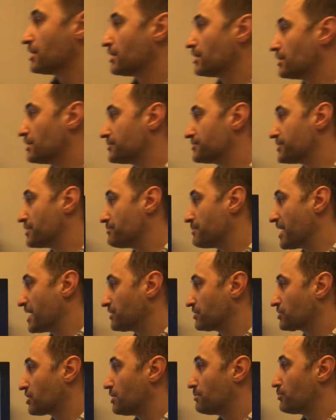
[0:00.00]
The
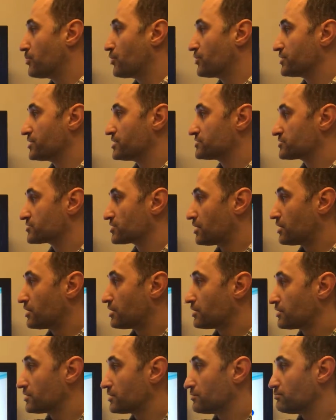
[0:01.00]
main components
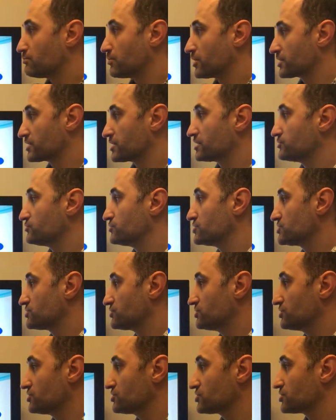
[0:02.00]
are market
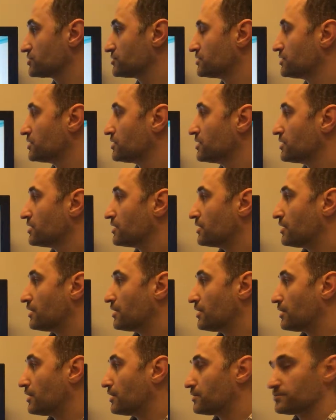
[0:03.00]
research,
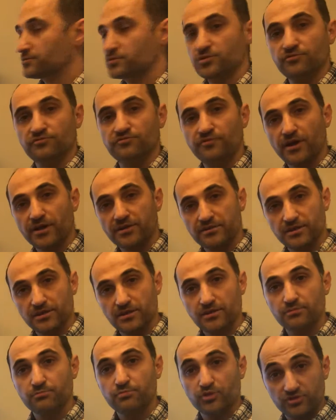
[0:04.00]
to find
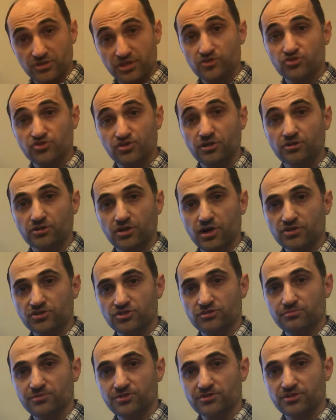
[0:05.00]
potential
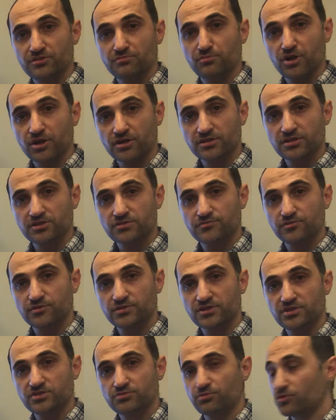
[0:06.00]
customers and markets for
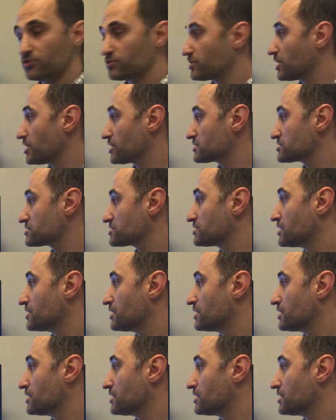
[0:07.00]
these products,